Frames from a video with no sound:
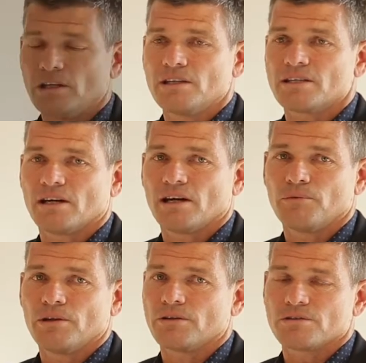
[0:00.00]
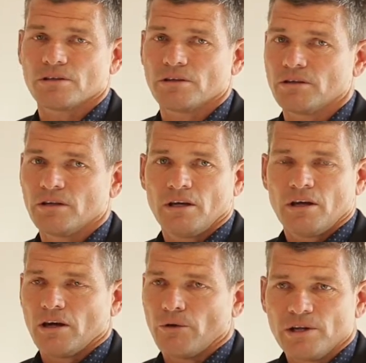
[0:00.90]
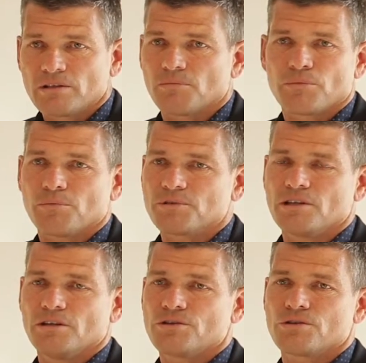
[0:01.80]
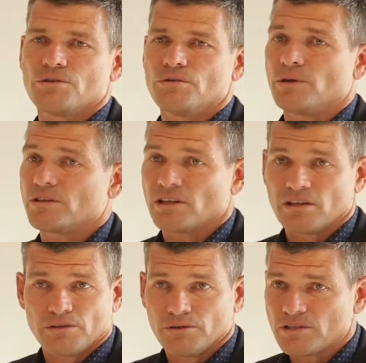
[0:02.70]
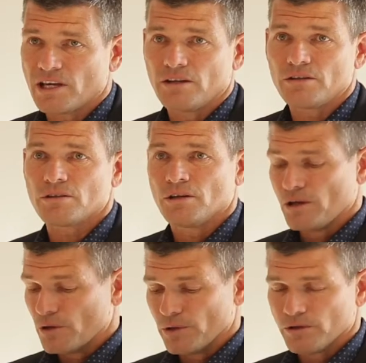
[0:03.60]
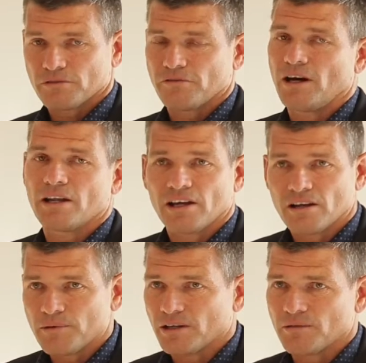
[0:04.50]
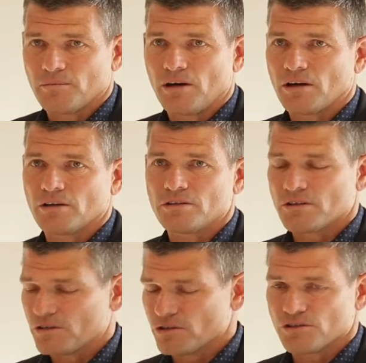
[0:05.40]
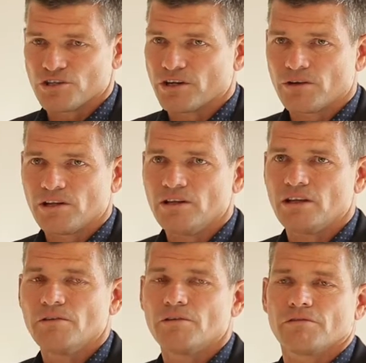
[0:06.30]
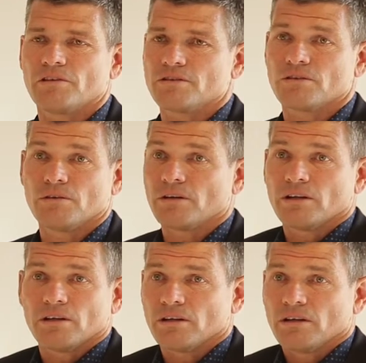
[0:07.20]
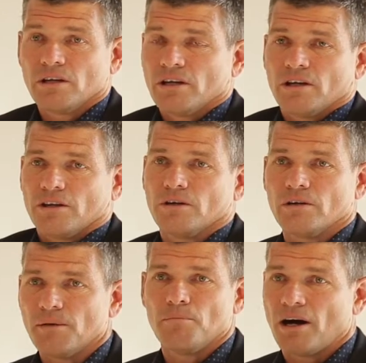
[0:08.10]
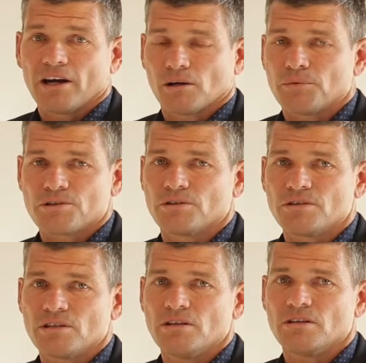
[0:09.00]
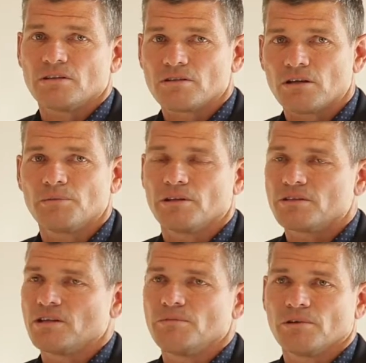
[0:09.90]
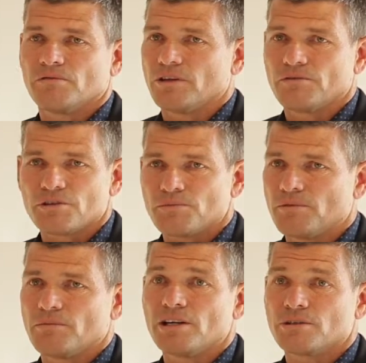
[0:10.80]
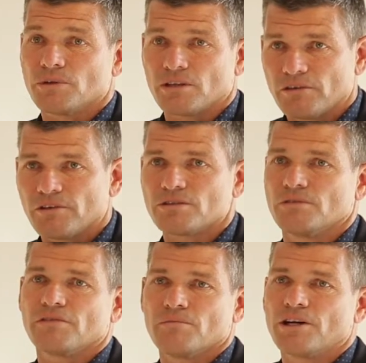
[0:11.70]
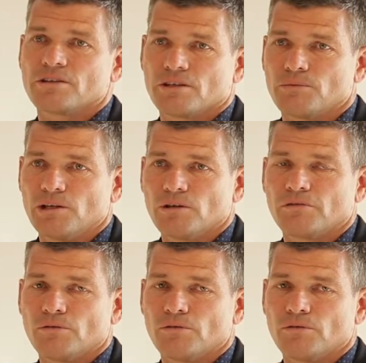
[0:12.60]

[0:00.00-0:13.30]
at any time, whether it's a rental property issue, whether it's getting a new tenant, whether it's finding out about the market, just generally, even if there's not a buying opportunity, Toby and the team have just been amazing with giving us the information that we look